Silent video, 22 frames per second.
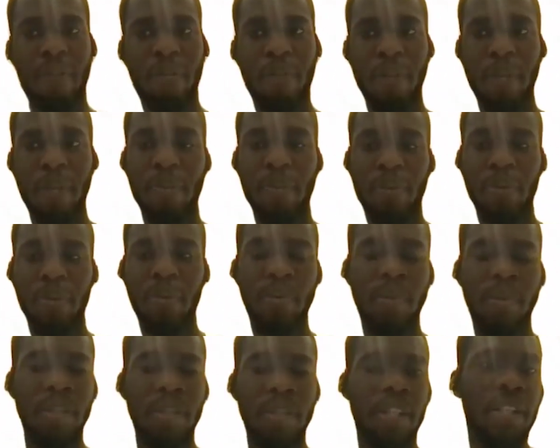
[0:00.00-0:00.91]
for people
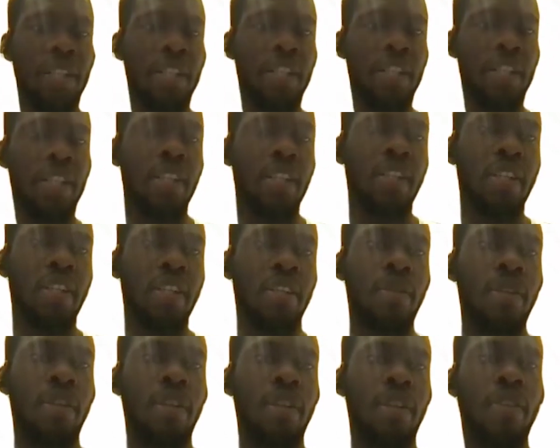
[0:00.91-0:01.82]

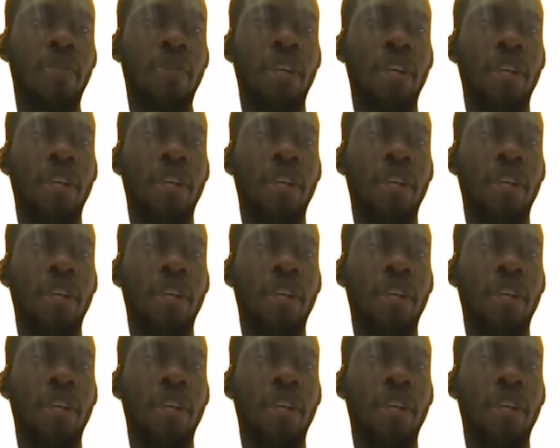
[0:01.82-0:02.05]
who are